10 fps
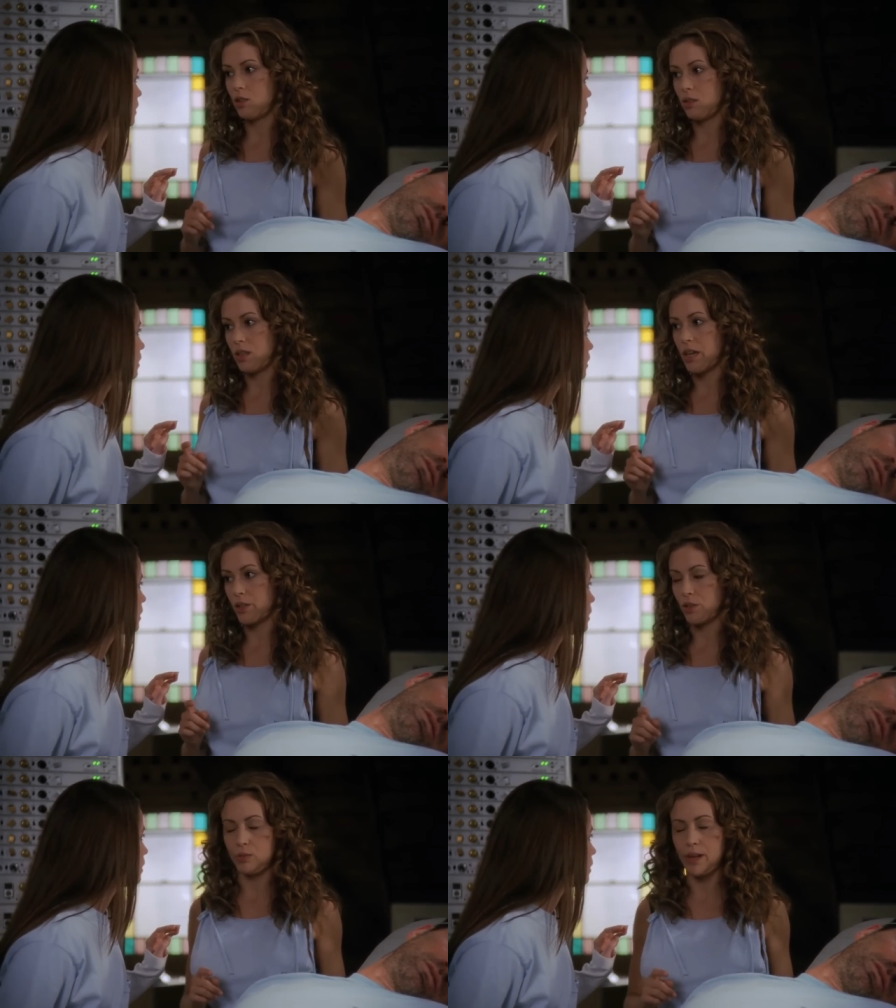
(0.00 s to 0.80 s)
Now how
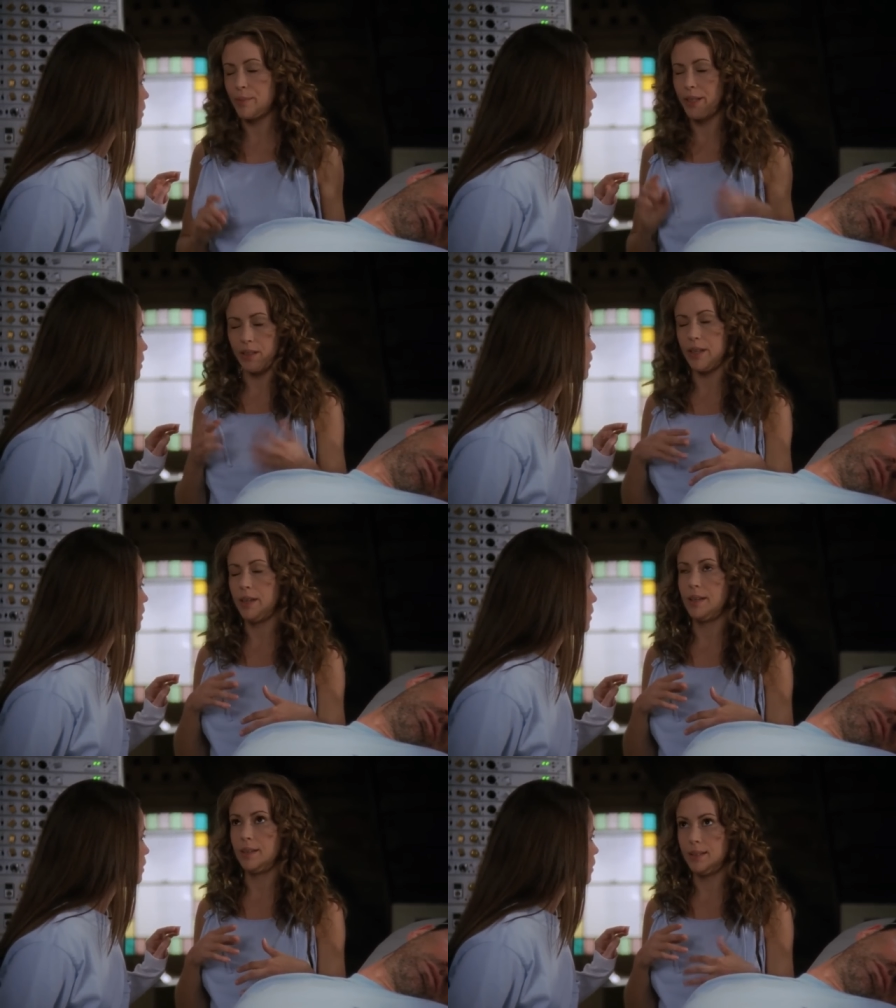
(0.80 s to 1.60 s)
about shows where the
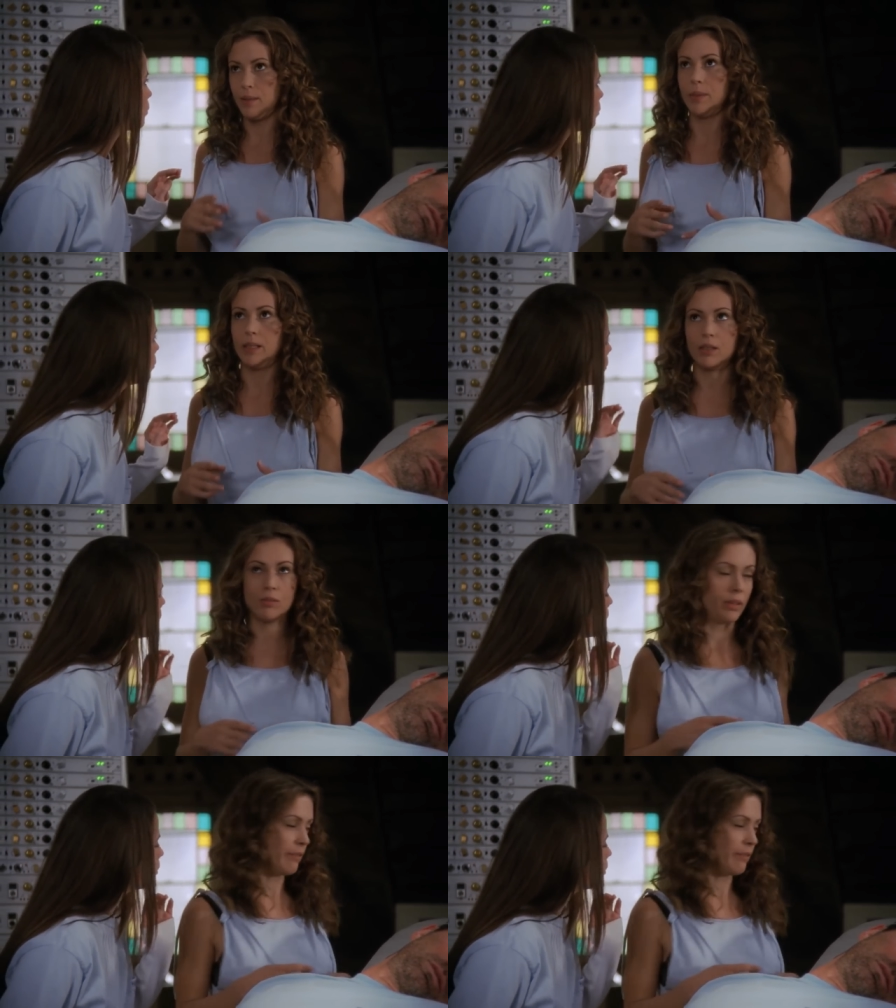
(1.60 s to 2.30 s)
second part comes